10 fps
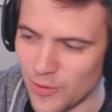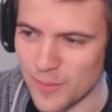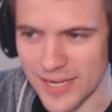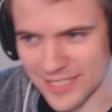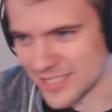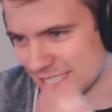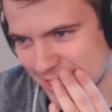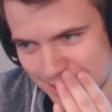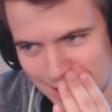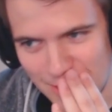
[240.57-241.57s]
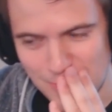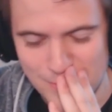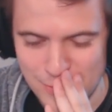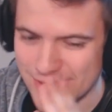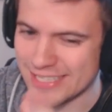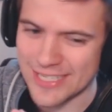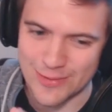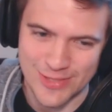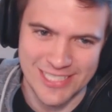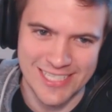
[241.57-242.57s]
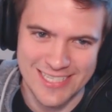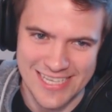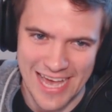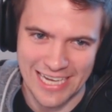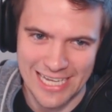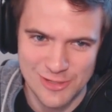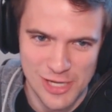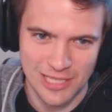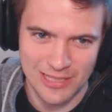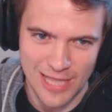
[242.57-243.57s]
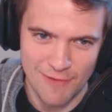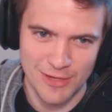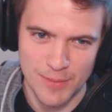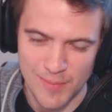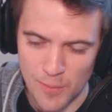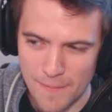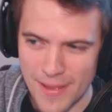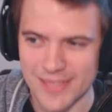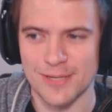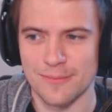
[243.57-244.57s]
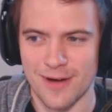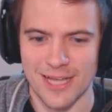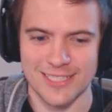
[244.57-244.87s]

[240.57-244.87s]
Oh my goodness, another beauty here. This is the N H L eleven momentum